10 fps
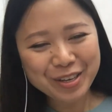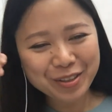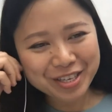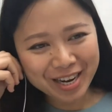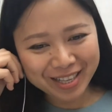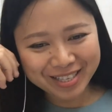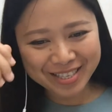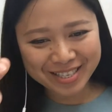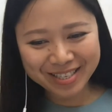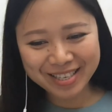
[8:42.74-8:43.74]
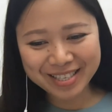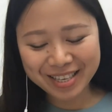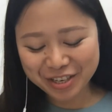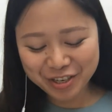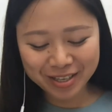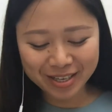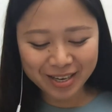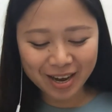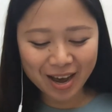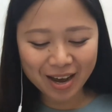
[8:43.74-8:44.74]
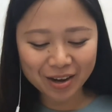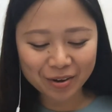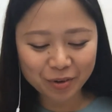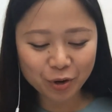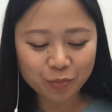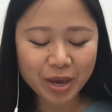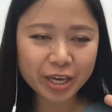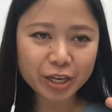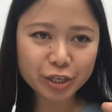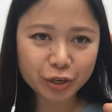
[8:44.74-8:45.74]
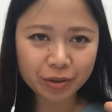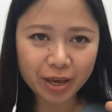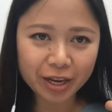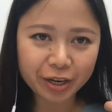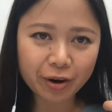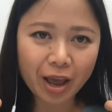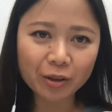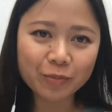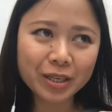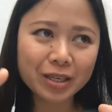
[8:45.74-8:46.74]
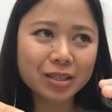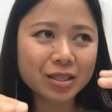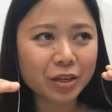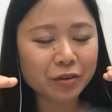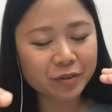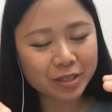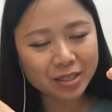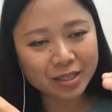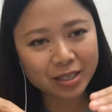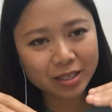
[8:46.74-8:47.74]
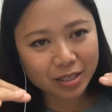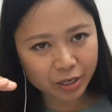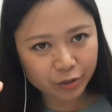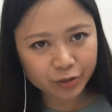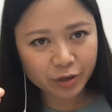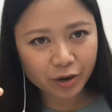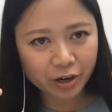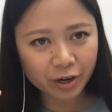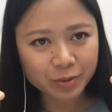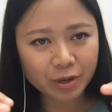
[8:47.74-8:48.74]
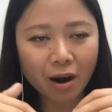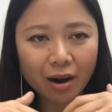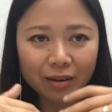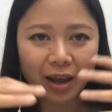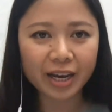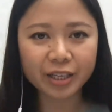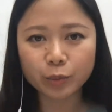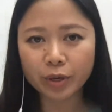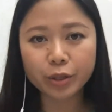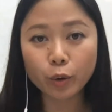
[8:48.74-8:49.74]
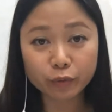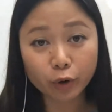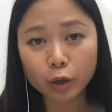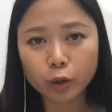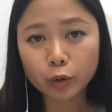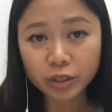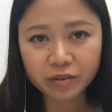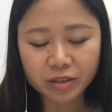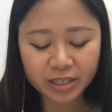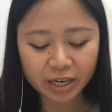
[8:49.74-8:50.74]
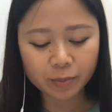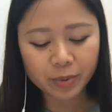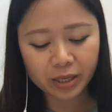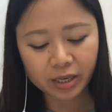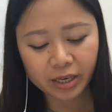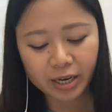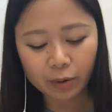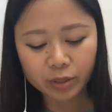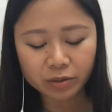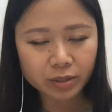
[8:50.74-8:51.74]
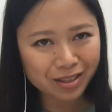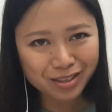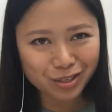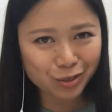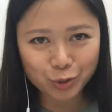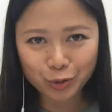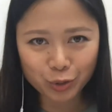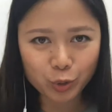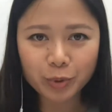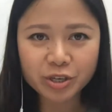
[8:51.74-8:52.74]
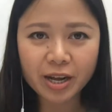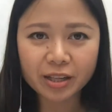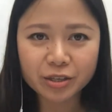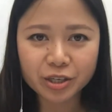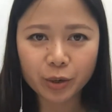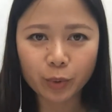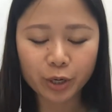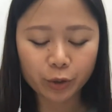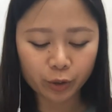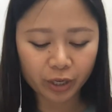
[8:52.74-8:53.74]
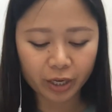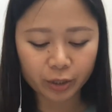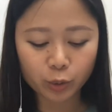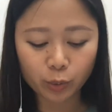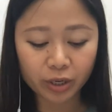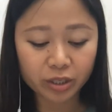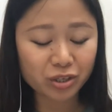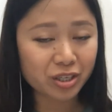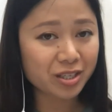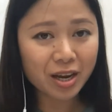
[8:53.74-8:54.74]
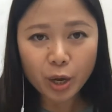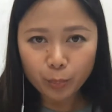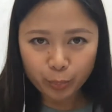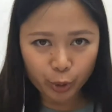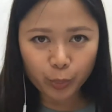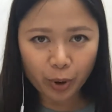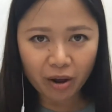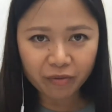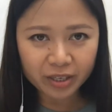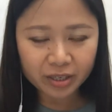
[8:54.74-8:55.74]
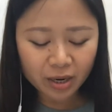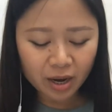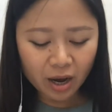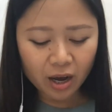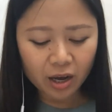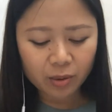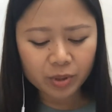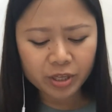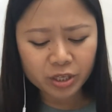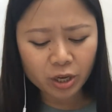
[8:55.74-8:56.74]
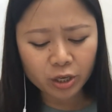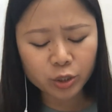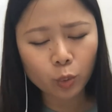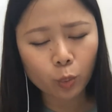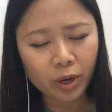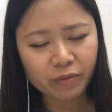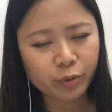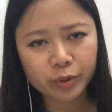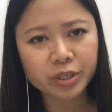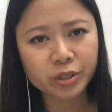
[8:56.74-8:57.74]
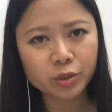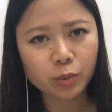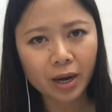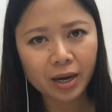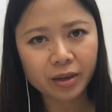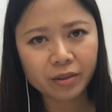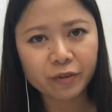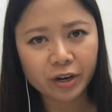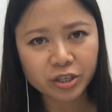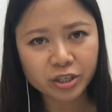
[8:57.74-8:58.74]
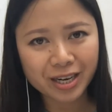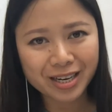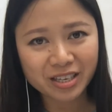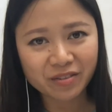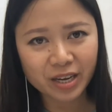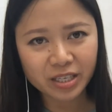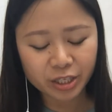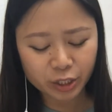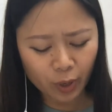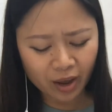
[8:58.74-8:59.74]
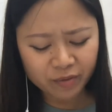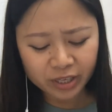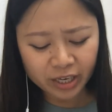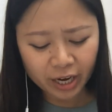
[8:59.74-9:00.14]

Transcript: So the challenge is essentially, making sure that your LPs and your VCs and your startups are aligned with the overall goals of sustainability. Now, as you said, this is usually super challenging when you're looking towards just pure profit. And this is also one of the reasons why the French state has invested so heavily.